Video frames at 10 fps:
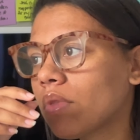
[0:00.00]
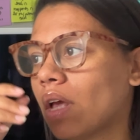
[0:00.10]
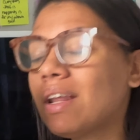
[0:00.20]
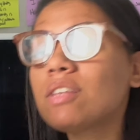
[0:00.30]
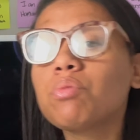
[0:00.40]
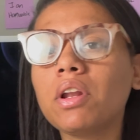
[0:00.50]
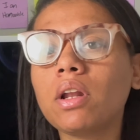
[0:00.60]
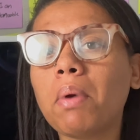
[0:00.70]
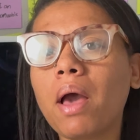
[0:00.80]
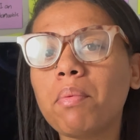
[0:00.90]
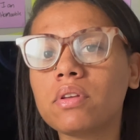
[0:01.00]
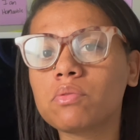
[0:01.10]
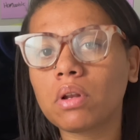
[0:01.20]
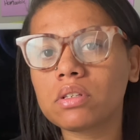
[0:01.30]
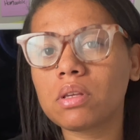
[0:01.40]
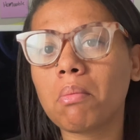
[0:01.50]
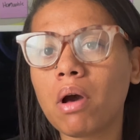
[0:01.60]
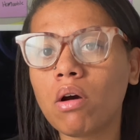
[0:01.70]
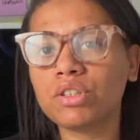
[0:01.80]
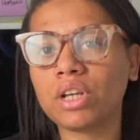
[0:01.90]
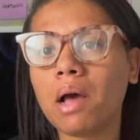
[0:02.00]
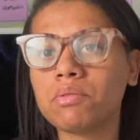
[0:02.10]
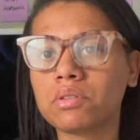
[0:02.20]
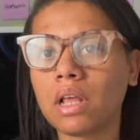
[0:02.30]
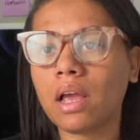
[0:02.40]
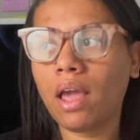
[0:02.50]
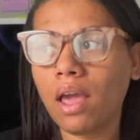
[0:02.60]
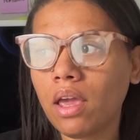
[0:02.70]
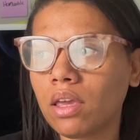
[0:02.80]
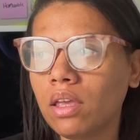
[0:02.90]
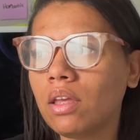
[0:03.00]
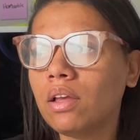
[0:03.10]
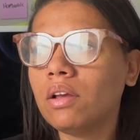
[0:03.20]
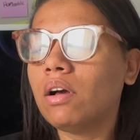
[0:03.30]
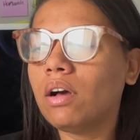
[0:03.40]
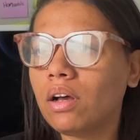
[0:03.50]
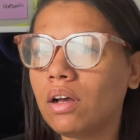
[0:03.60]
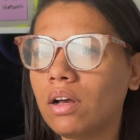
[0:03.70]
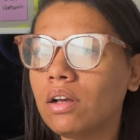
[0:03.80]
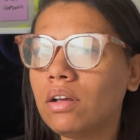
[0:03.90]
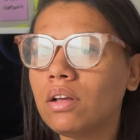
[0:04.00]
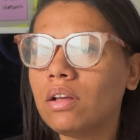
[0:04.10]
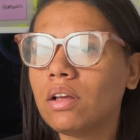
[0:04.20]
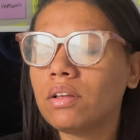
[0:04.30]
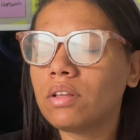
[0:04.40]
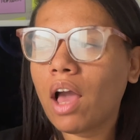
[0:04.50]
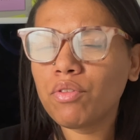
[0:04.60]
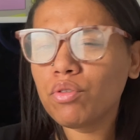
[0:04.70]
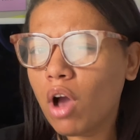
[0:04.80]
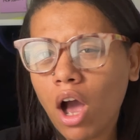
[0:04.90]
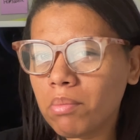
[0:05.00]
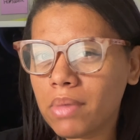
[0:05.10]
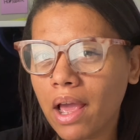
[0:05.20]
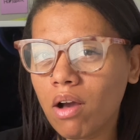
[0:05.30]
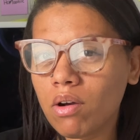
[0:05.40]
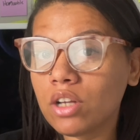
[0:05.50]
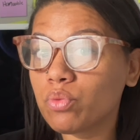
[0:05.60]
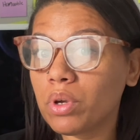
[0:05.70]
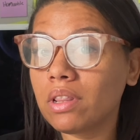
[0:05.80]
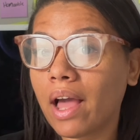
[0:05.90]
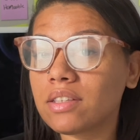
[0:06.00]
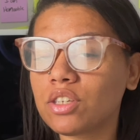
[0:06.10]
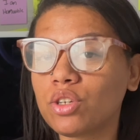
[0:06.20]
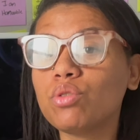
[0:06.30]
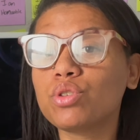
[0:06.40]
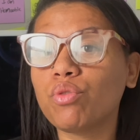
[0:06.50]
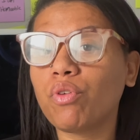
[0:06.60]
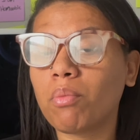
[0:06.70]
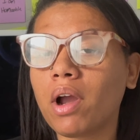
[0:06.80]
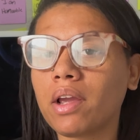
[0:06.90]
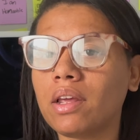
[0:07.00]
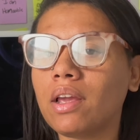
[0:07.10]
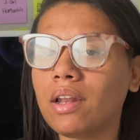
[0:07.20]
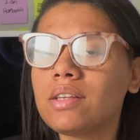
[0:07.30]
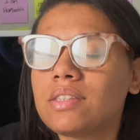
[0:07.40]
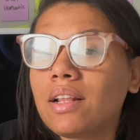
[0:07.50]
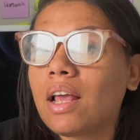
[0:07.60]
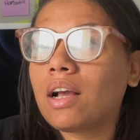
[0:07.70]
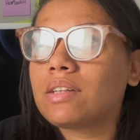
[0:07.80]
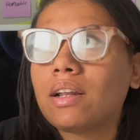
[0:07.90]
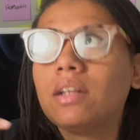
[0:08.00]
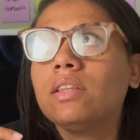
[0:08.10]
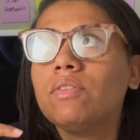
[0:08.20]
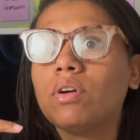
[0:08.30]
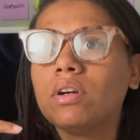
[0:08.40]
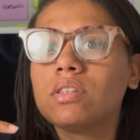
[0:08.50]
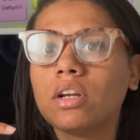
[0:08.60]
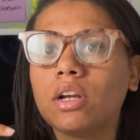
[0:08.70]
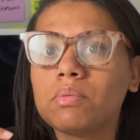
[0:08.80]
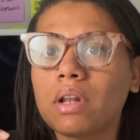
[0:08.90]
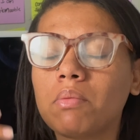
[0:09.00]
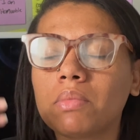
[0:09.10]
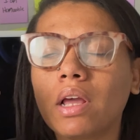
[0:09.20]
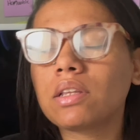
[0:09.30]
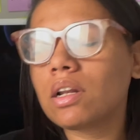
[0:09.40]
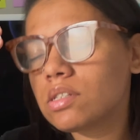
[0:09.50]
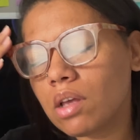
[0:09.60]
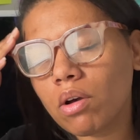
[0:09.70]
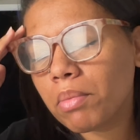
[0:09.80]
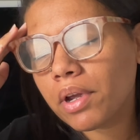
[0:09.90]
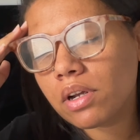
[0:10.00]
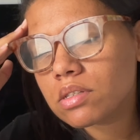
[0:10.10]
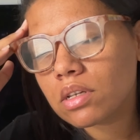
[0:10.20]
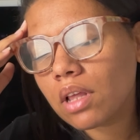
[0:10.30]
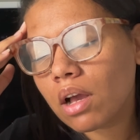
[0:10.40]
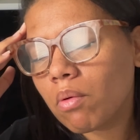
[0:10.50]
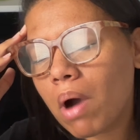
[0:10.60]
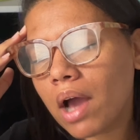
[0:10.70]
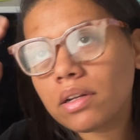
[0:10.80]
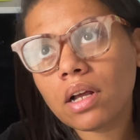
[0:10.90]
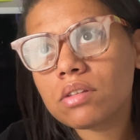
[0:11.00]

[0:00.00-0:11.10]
that's what ended up happening, is some of my old jobs was like, hey, have you calmed down? Because we'd like to use you for marketing. And they said that because I didn't leave on good terms. And I'm like, that is so embarrassing. Like, why do